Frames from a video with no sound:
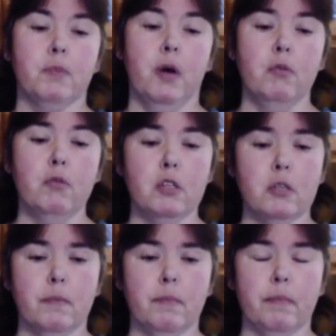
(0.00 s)

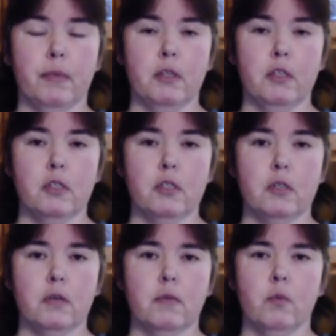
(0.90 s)
postponed.
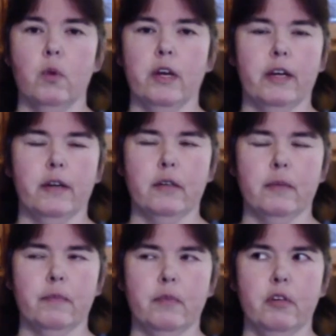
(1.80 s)
Just
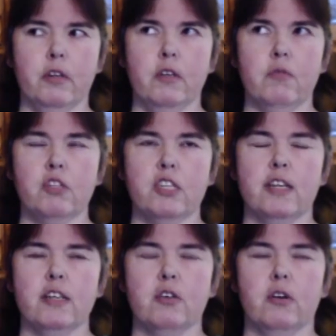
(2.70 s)
weird. If you
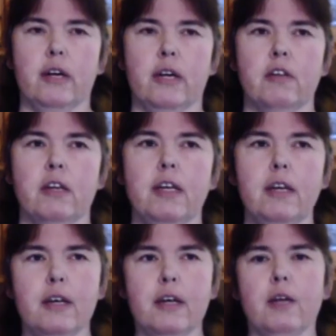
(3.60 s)
don't say it
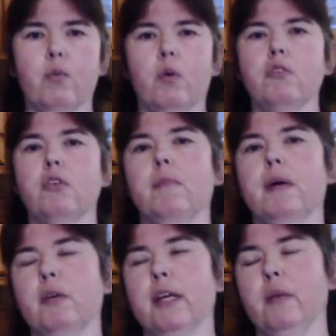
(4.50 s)
correctly, it won't
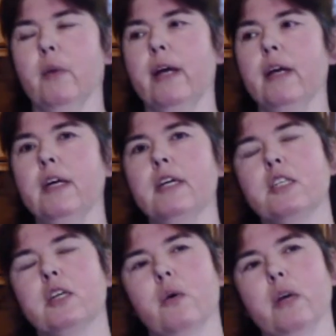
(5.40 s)
come out anyway.
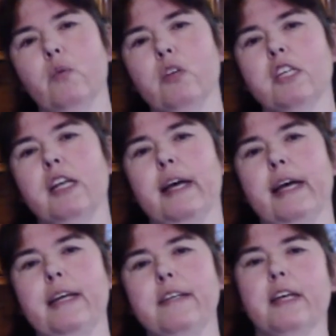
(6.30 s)
So it was
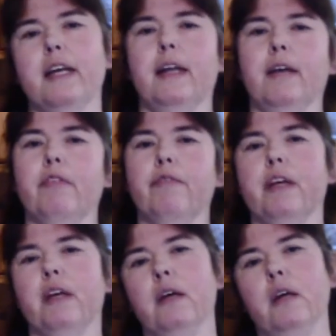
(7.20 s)
delayed and
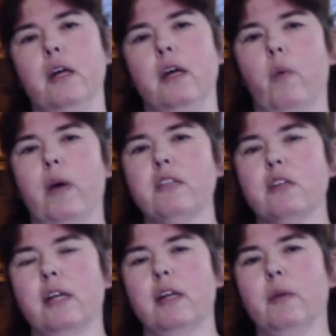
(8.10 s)
everything
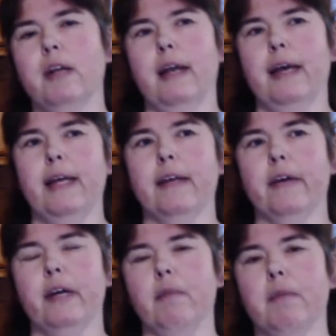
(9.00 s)
went a little bit
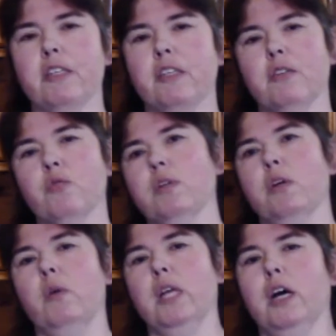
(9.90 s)
later, and my
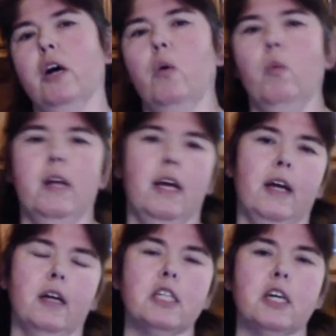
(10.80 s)
sons were already home
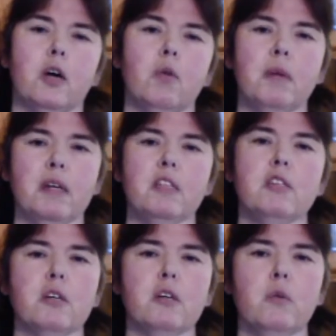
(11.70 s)
when I got home,
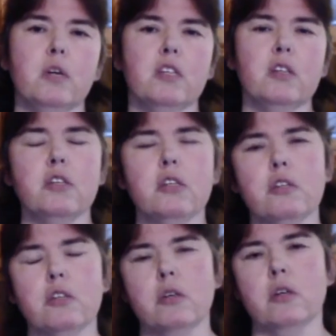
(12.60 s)
and that's
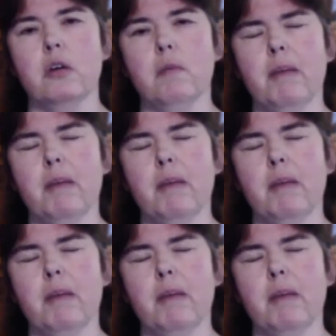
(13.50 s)
not